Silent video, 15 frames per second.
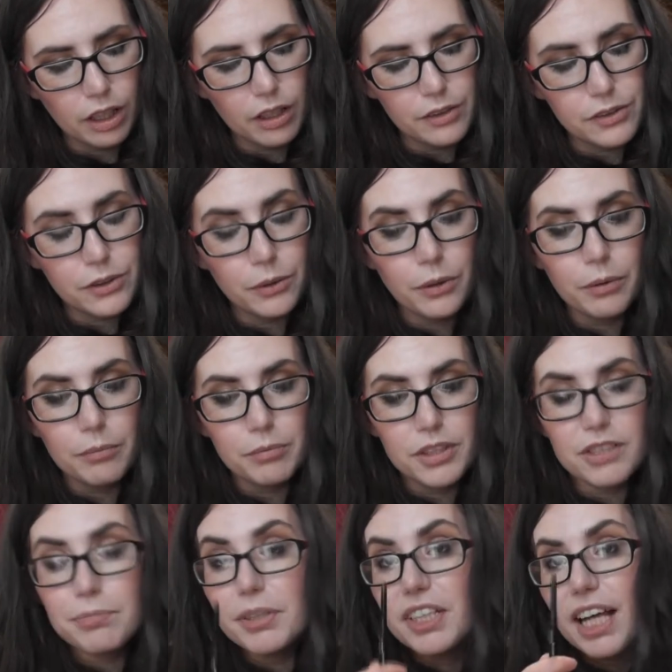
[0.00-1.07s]
So
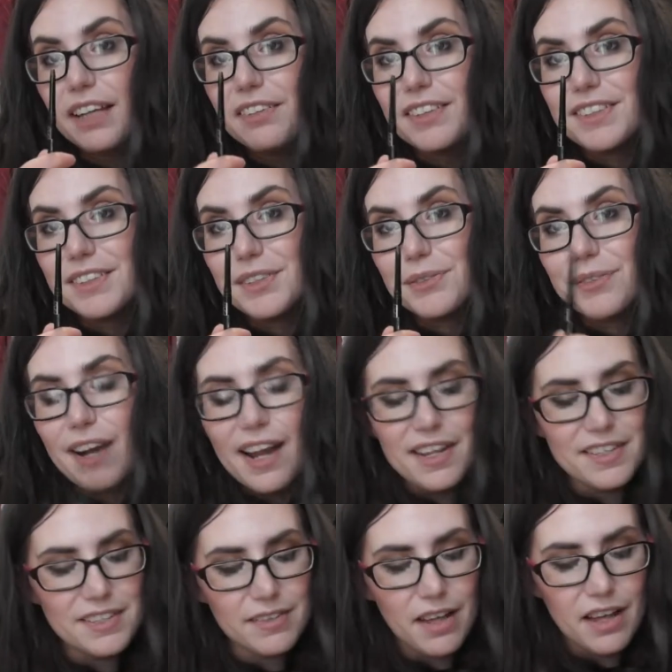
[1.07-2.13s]
just pretend this is
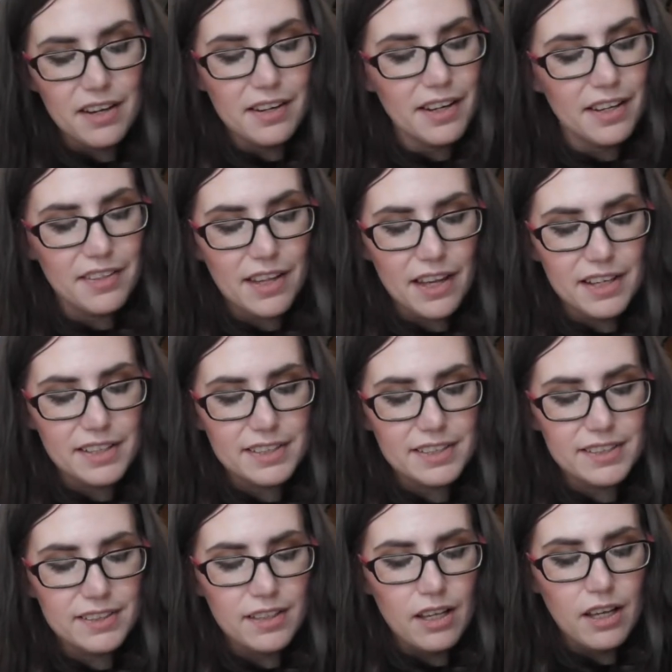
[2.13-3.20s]
red and that
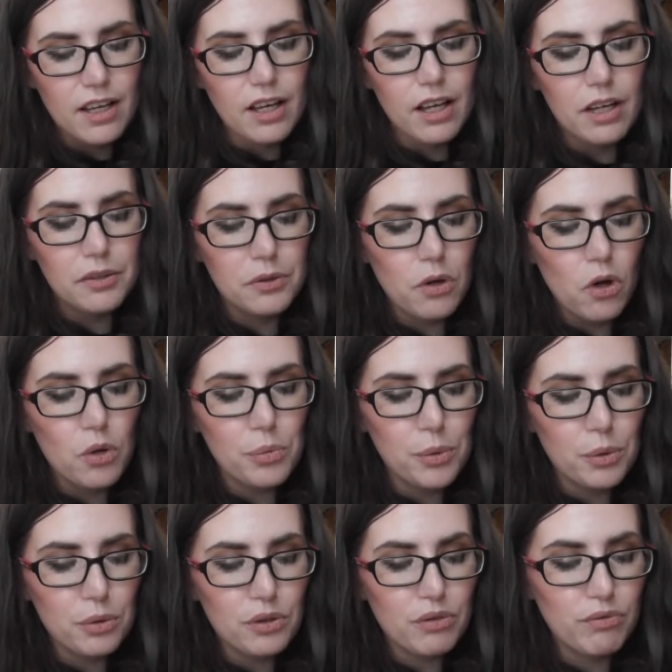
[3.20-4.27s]
it's an
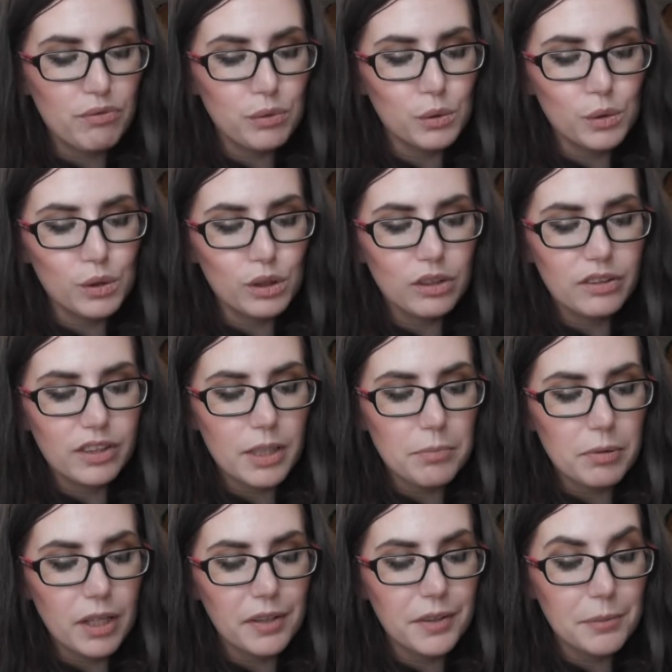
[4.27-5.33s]
almost full
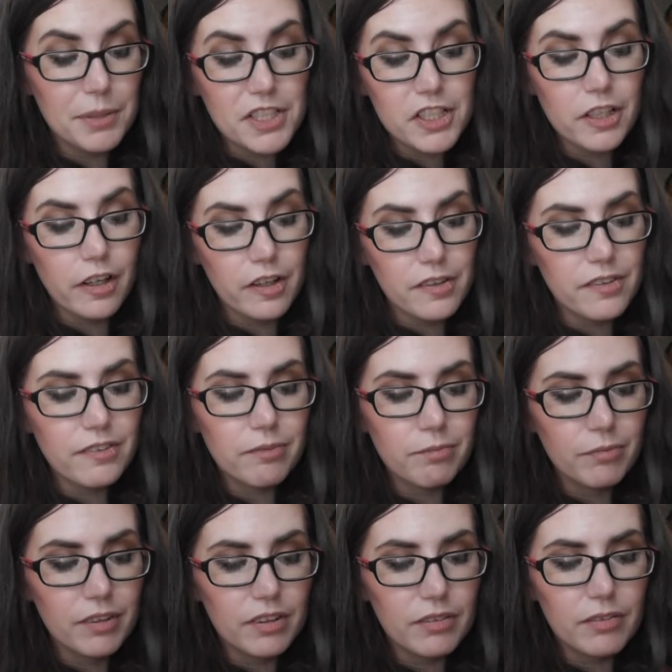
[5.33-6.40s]
lip liner, which it is,
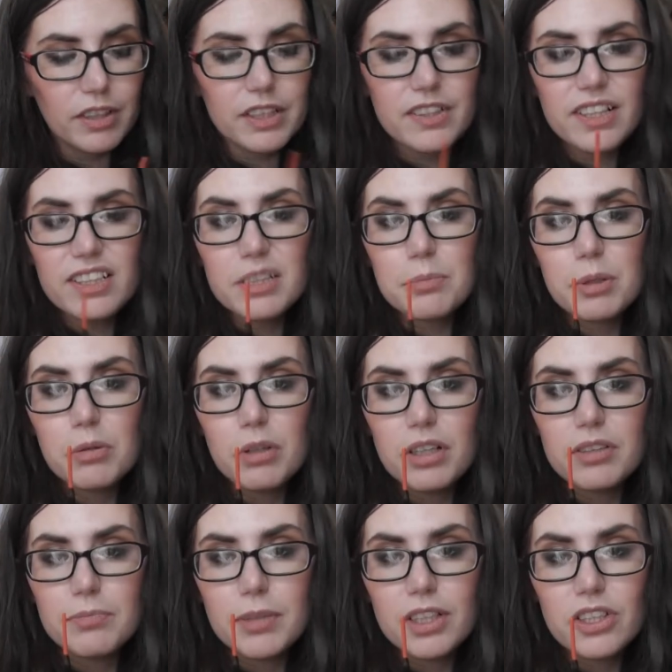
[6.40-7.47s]
because that's about
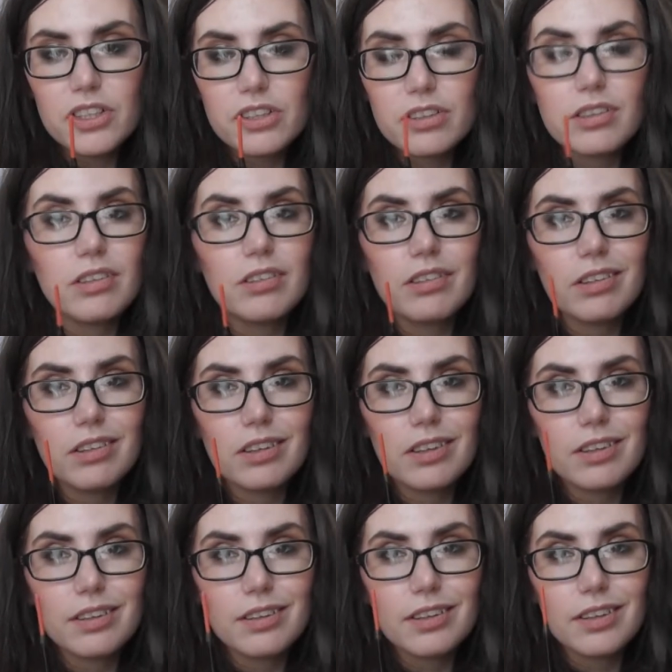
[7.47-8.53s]
as much
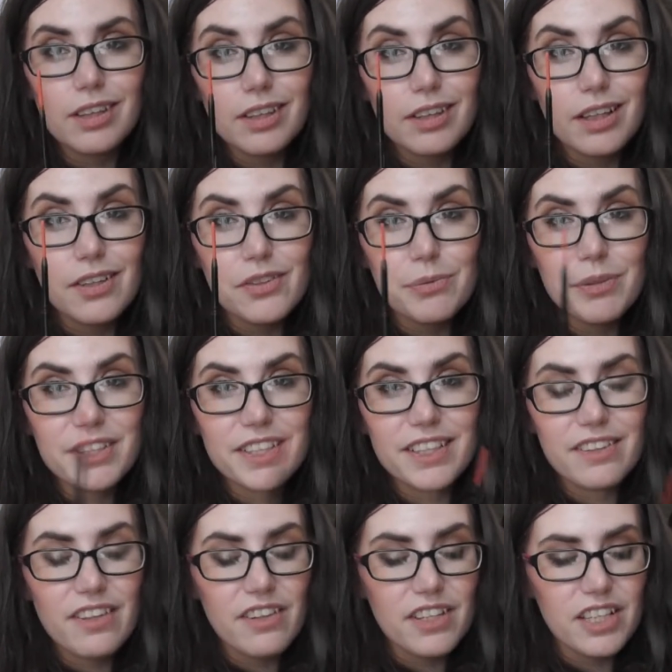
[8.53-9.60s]
as was
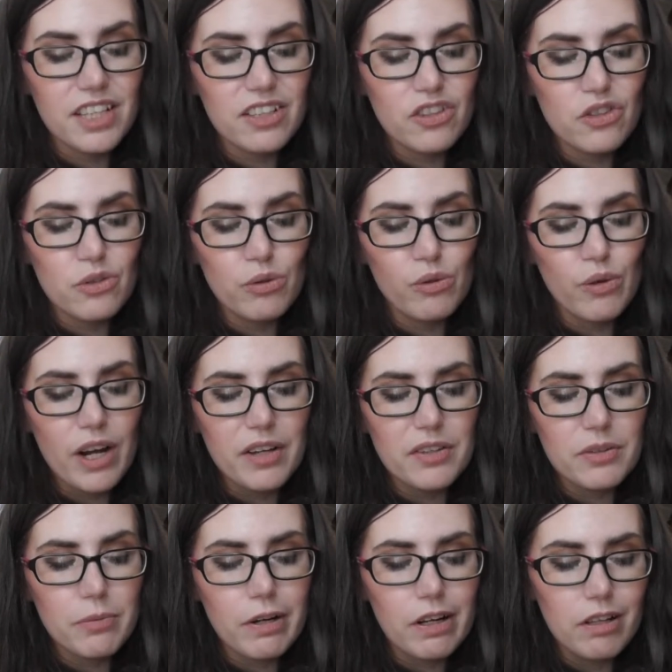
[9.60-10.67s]
in the True Red
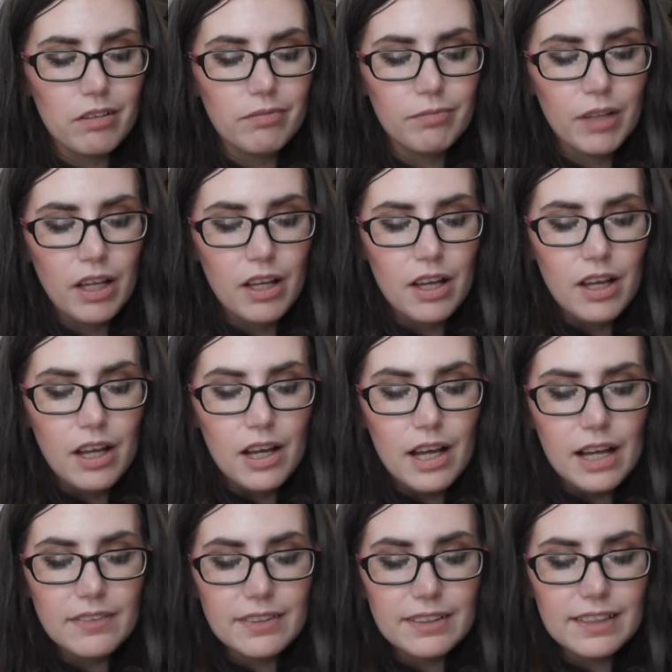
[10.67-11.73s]
as well.
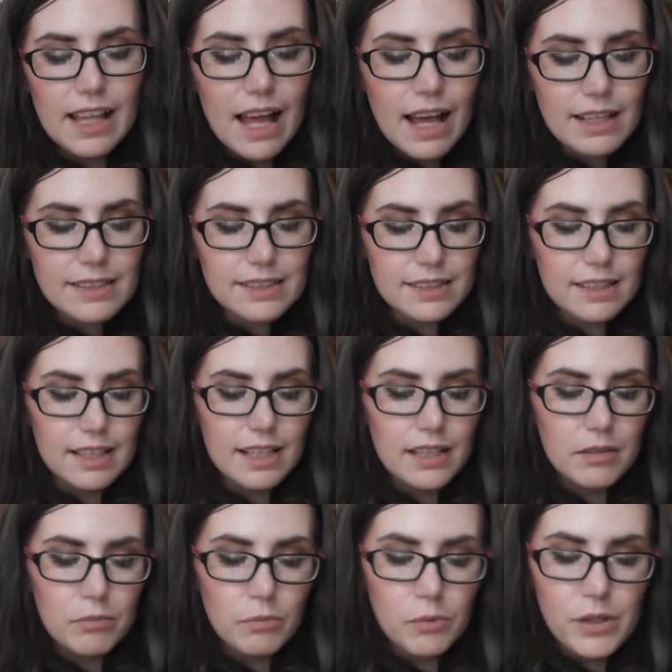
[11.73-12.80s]
And then
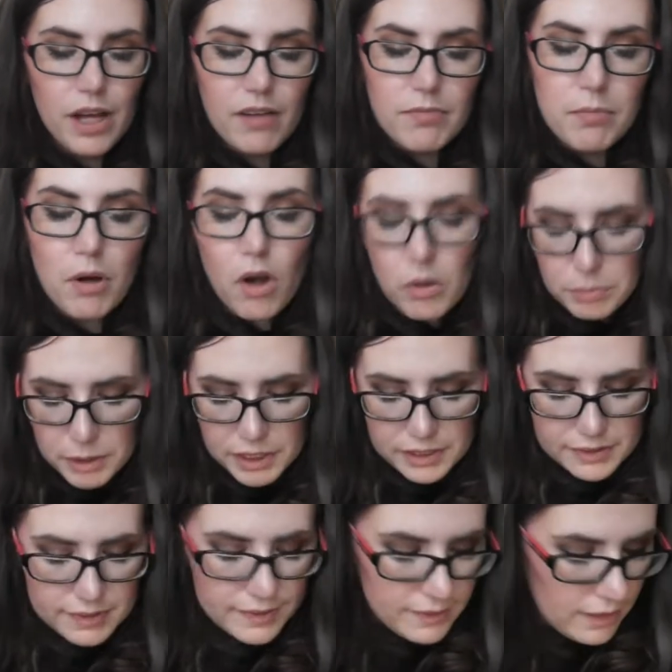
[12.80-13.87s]
lastly, we have
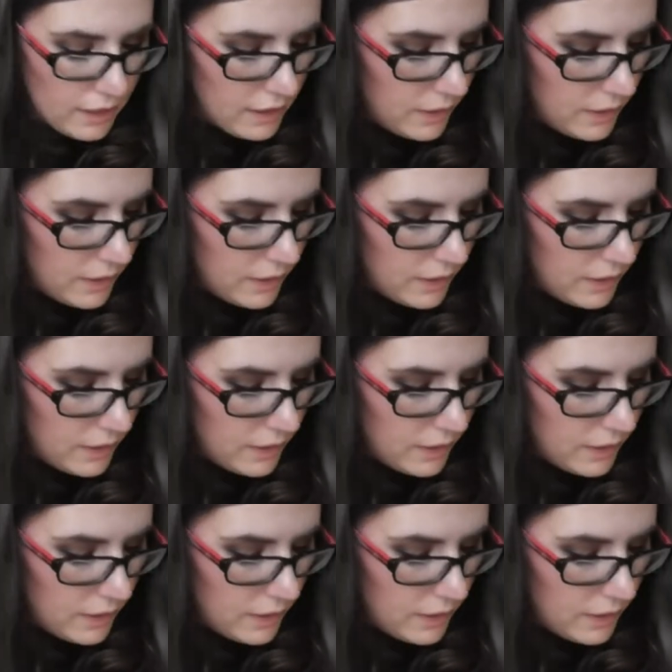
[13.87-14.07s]
poppies,